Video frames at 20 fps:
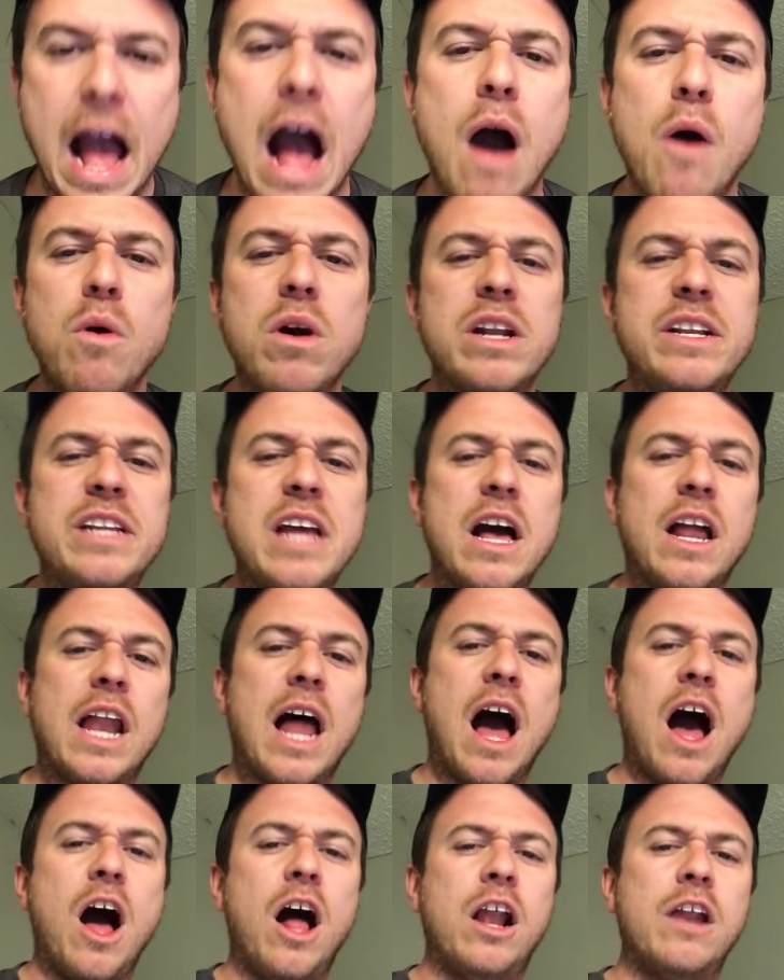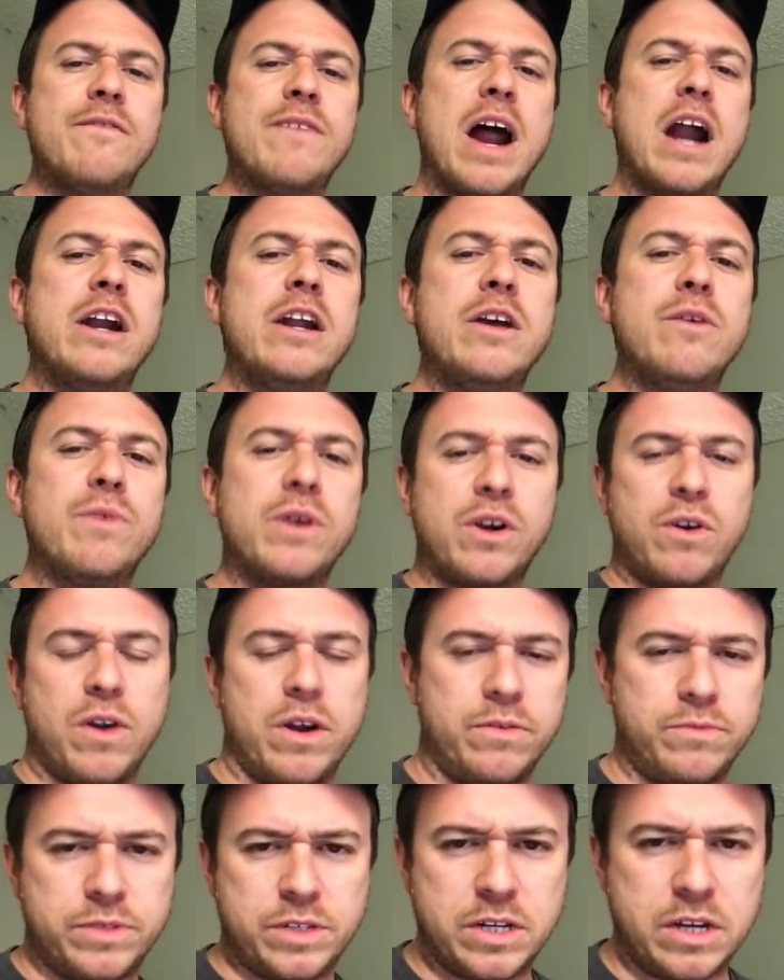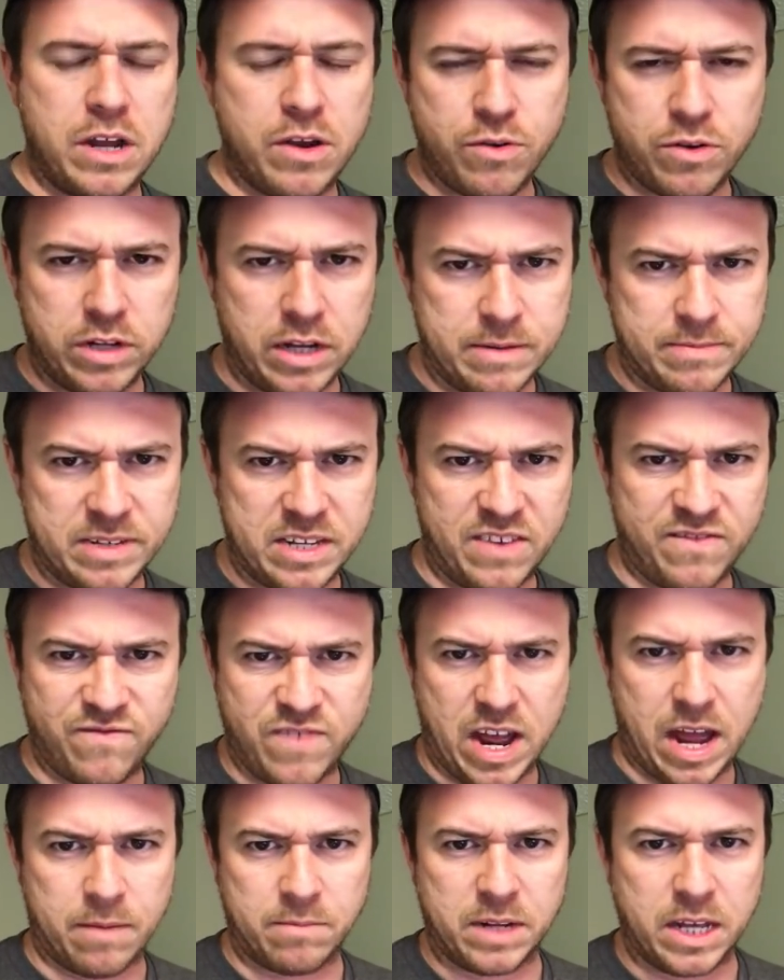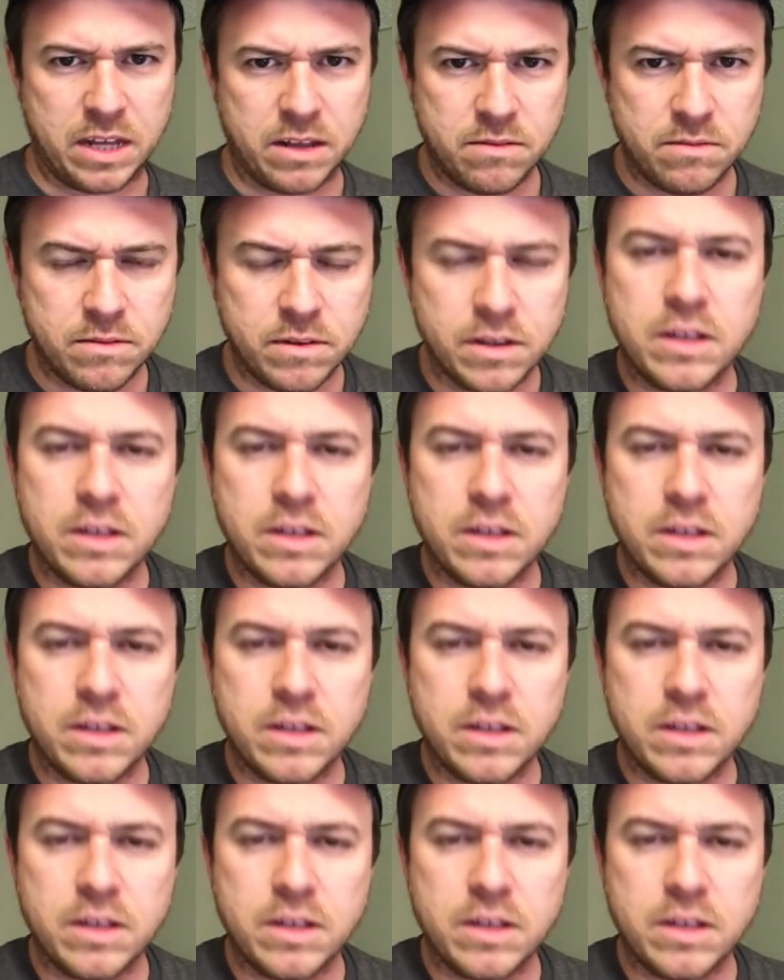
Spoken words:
I want to tell all of our new recruits, new Clemson family,